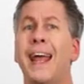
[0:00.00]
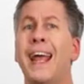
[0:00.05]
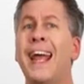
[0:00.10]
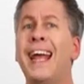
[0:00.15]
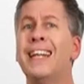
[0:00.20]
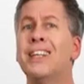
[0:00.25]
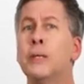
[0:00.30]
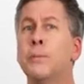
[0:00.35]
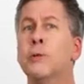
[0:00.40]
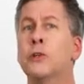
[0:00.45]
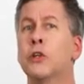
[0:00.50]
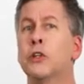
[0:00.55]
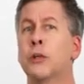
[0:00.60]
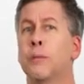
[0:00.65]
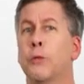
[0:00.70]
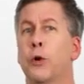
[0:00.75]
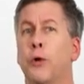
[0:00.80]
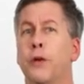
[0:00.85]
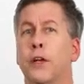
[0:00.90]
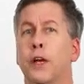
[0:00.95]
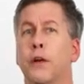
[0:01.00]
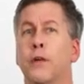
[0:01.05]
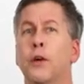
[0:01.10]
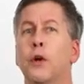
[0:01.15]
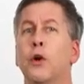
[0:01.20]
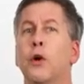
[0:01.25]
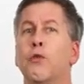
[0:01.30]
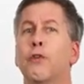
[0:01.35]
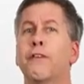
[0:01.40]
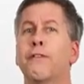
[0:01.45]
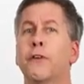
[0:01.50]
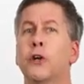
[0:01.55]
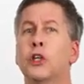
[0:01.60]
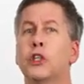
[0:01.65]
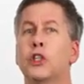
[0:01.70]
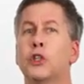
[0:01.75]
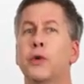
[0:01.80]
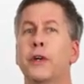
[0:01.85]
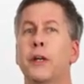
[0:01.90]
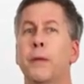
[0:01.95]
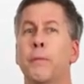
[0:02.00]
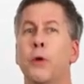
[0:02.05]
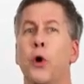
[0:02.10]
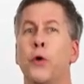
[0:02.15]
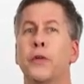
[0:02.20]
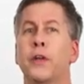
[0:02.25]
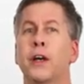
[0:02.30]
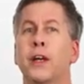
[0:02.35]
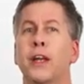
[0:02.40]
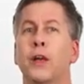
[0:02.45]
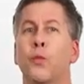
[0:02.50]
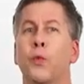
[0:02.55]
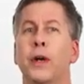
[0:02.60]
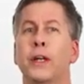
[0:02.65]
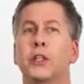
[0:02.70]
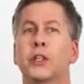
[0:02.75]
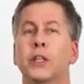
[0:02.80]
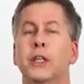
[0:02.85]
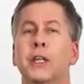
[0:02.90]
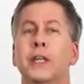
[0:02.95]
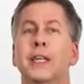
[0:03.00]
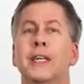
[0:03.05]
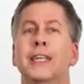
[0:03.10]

Atypical pneumonia refers to a pneumonia in which